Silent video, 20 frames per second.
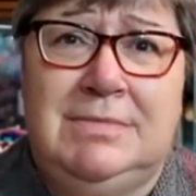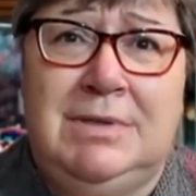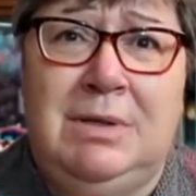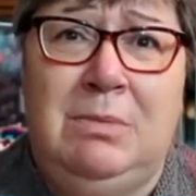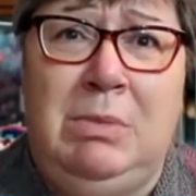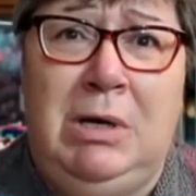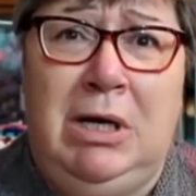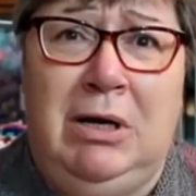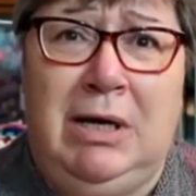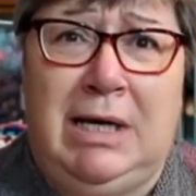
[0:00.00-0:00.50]

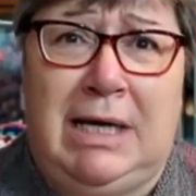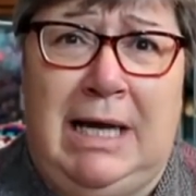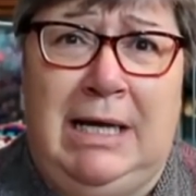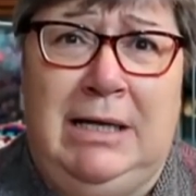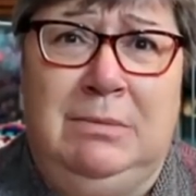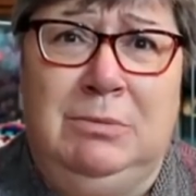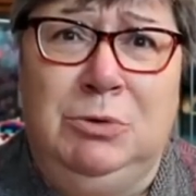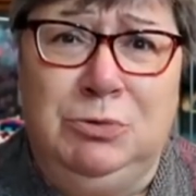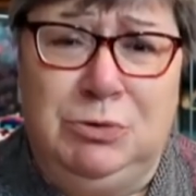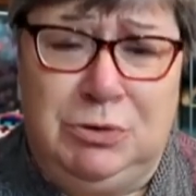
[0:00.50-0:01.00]
And we like
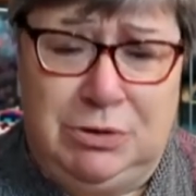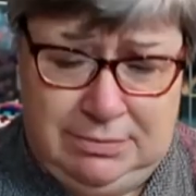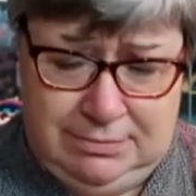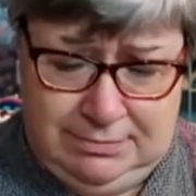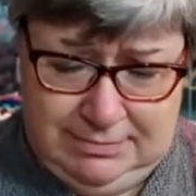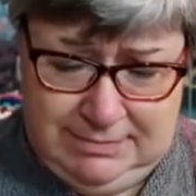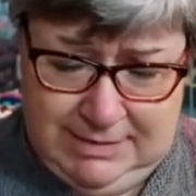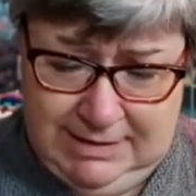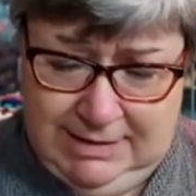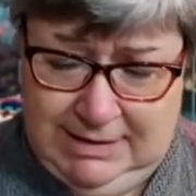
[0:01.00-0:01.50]
animals.
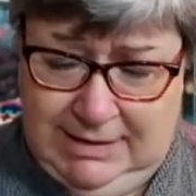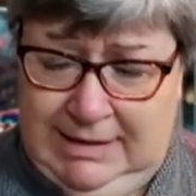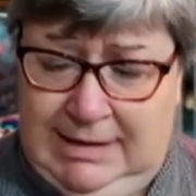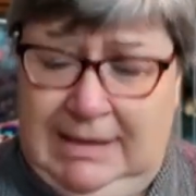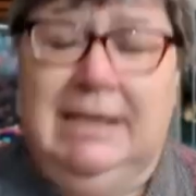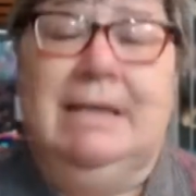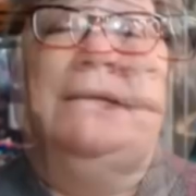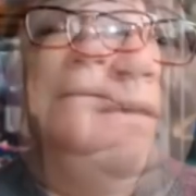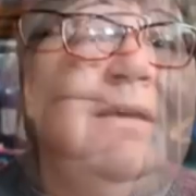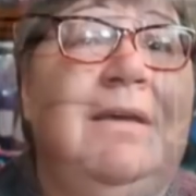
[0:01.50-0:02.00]

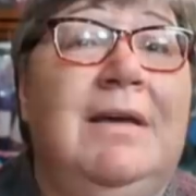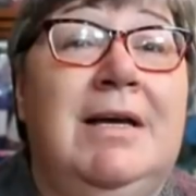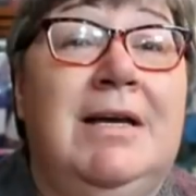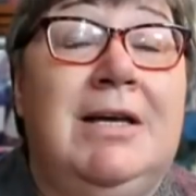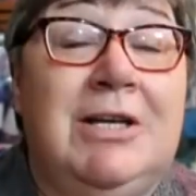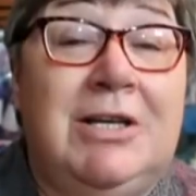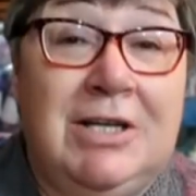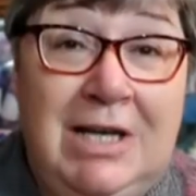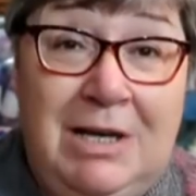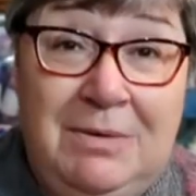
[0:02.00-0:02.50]

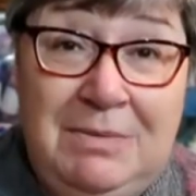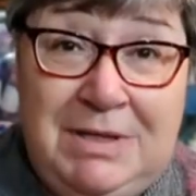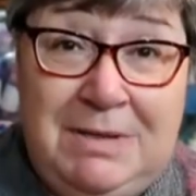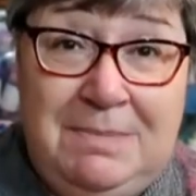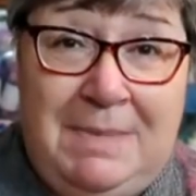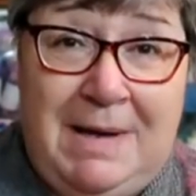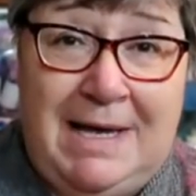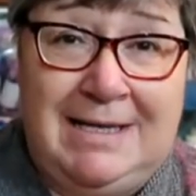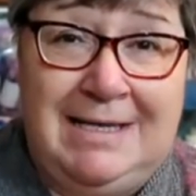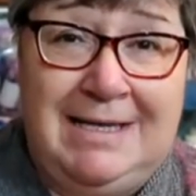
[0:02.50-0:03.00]
Good luck with
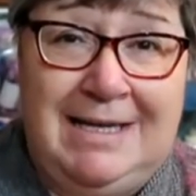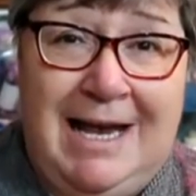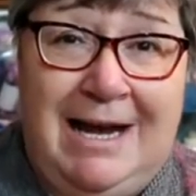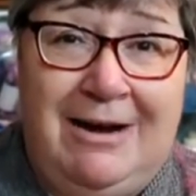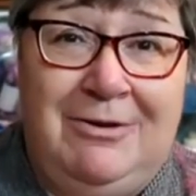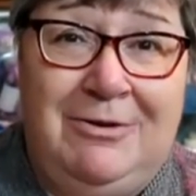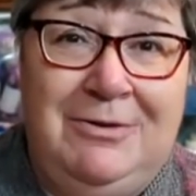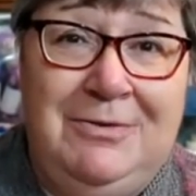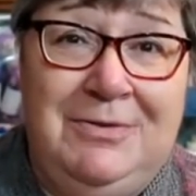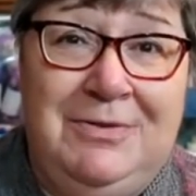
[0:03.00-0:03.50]
the pattern,
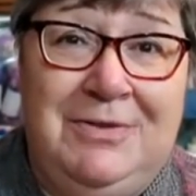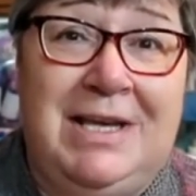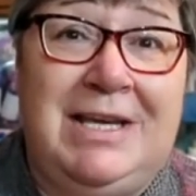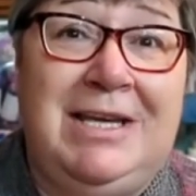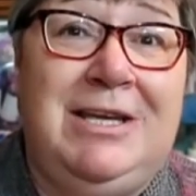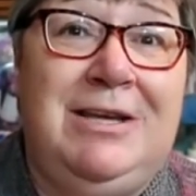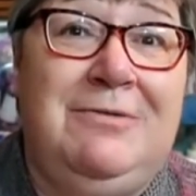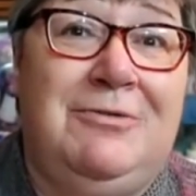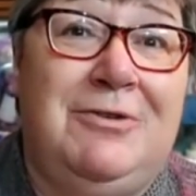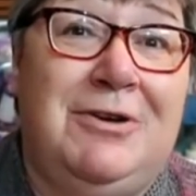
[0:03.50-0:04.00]
Carol.
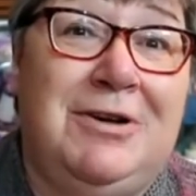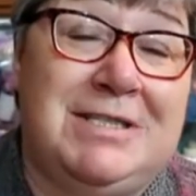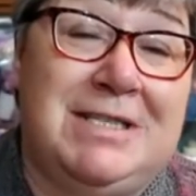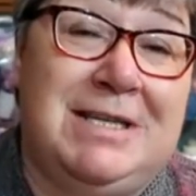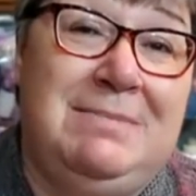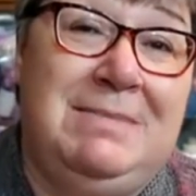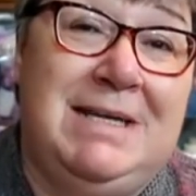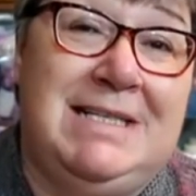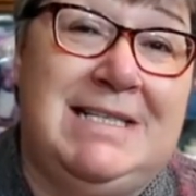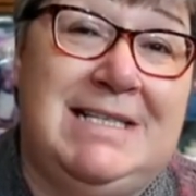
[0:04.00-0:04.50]
Thank you for
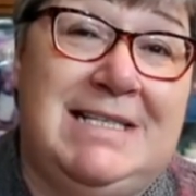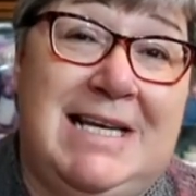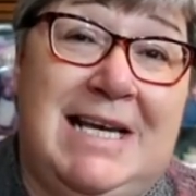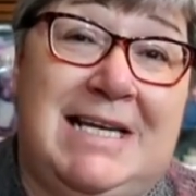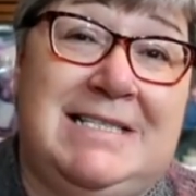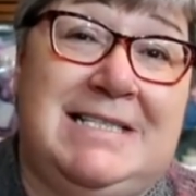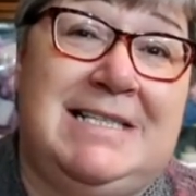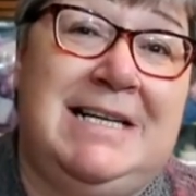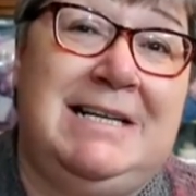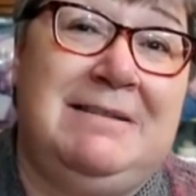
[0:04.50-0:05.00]
asking me to
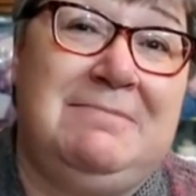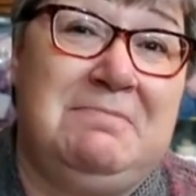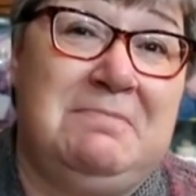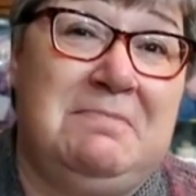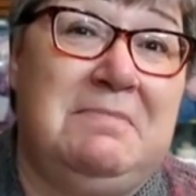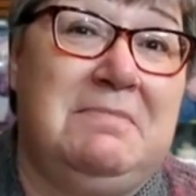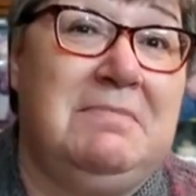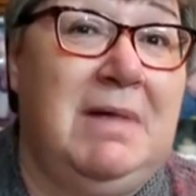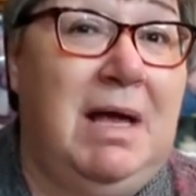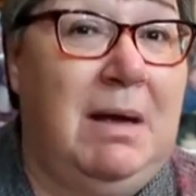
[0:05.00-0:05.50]
test it.
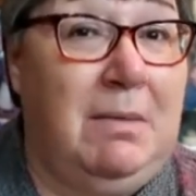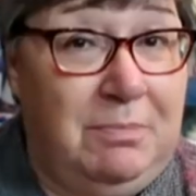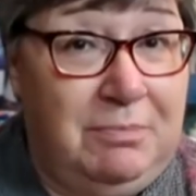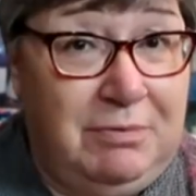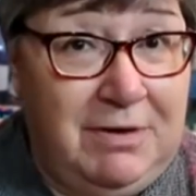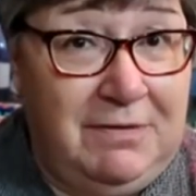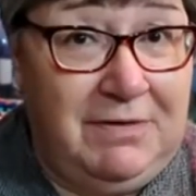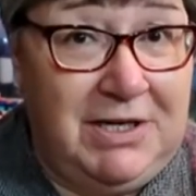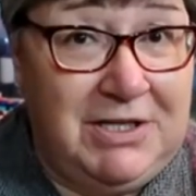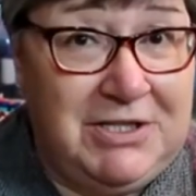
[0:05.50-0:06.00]

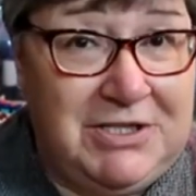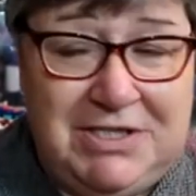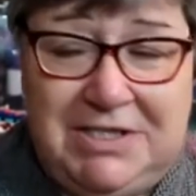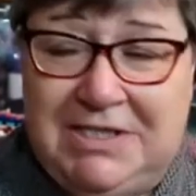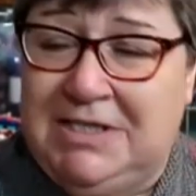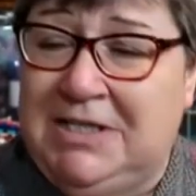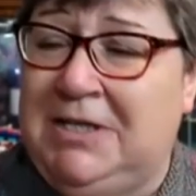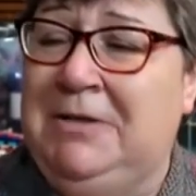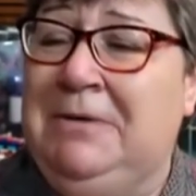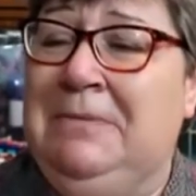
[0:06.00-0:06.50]
Privilege
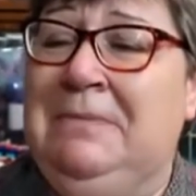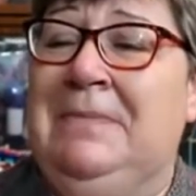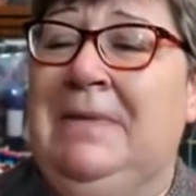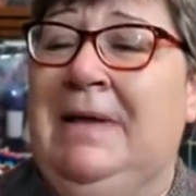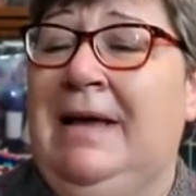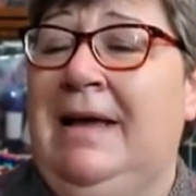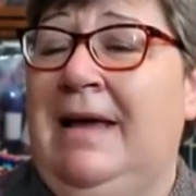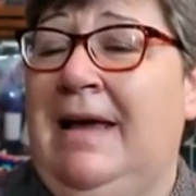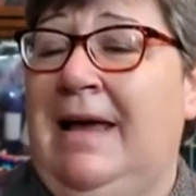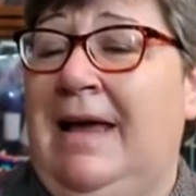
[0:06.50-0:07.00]
to do.
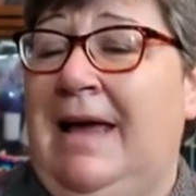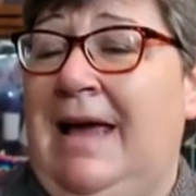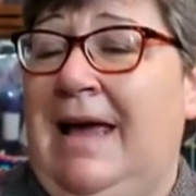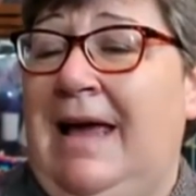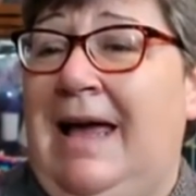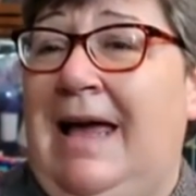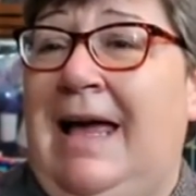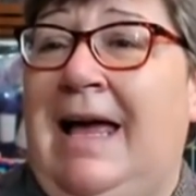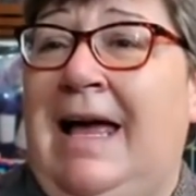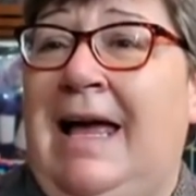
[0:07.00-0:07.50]

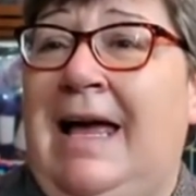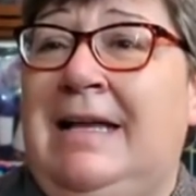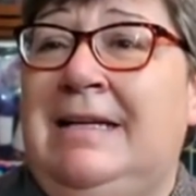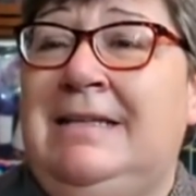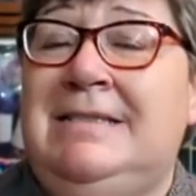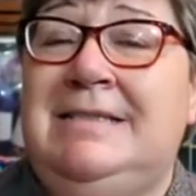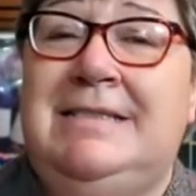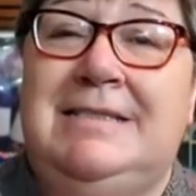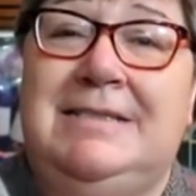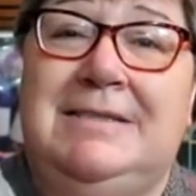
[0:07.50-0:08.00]

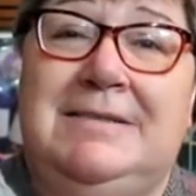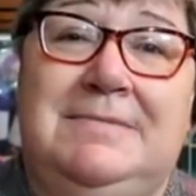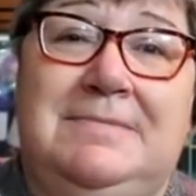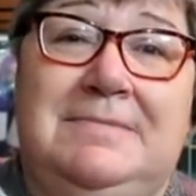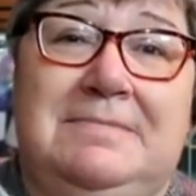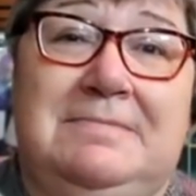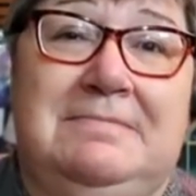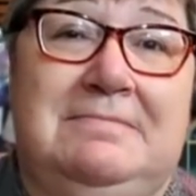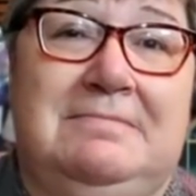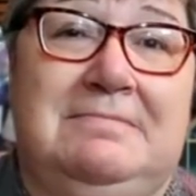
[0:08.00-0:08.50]
And
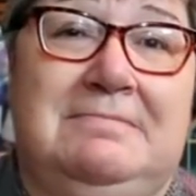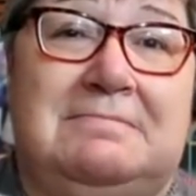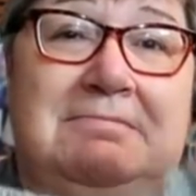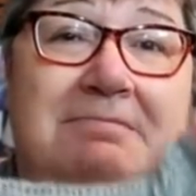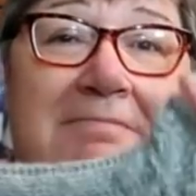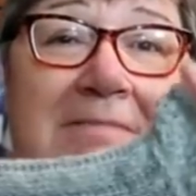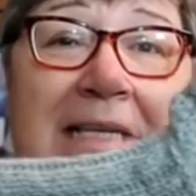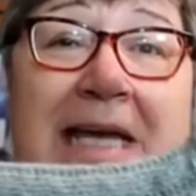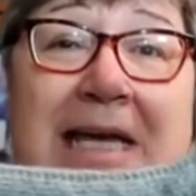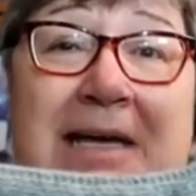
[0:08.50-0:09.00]

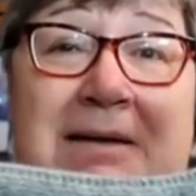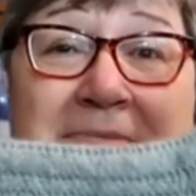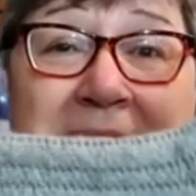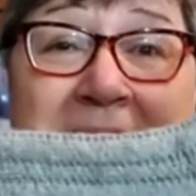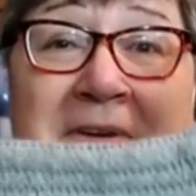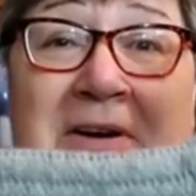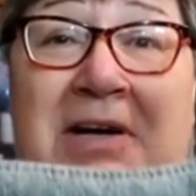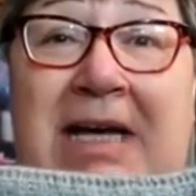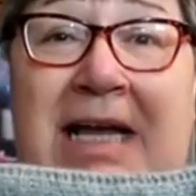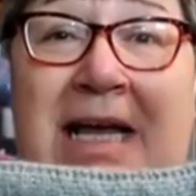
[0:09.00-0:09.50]
yeah,
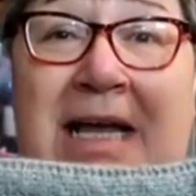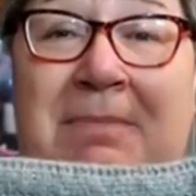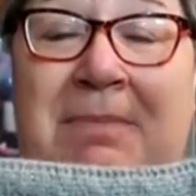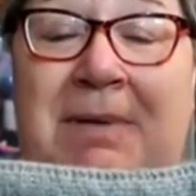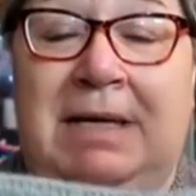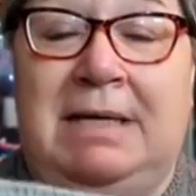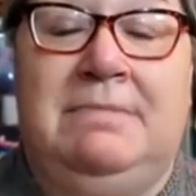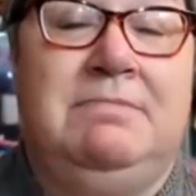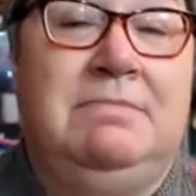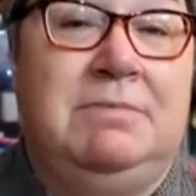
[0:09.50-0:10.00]
very
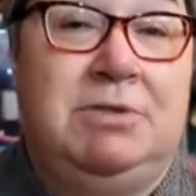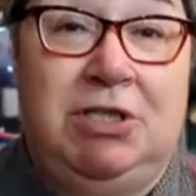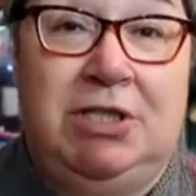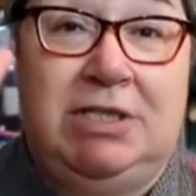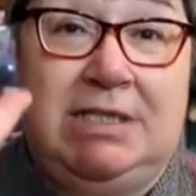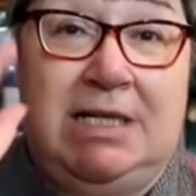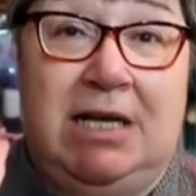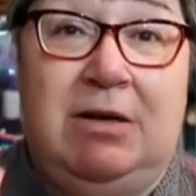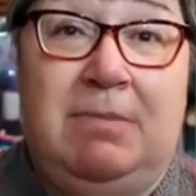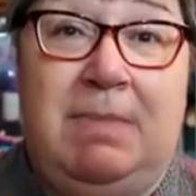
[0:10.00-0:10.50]
happy.
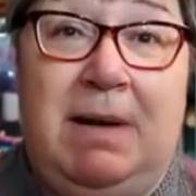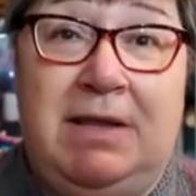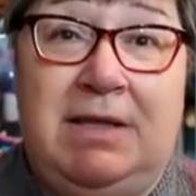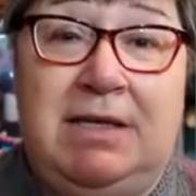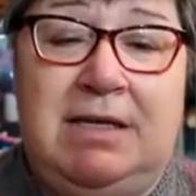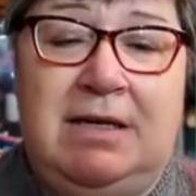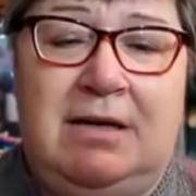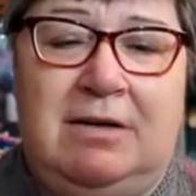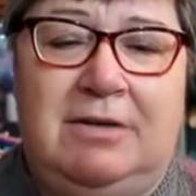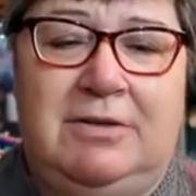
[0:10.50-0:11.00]
Should tell you about
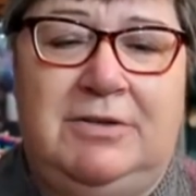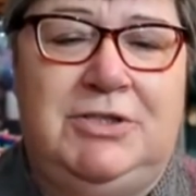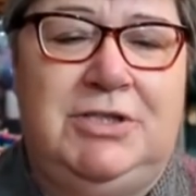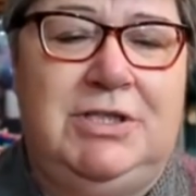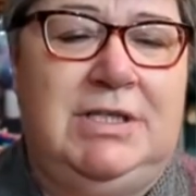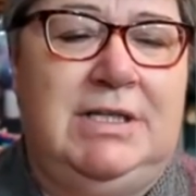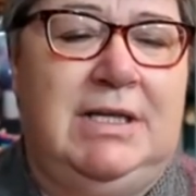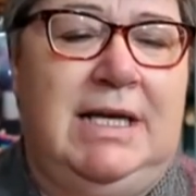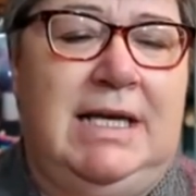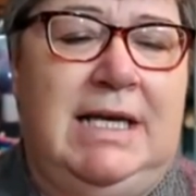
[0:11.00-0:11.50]
the yarn,
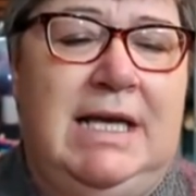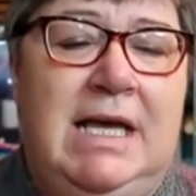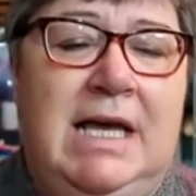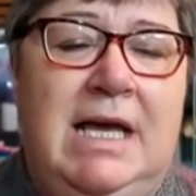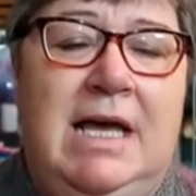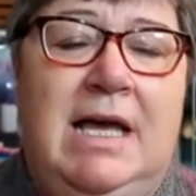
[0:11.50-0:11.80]
shouldn't I?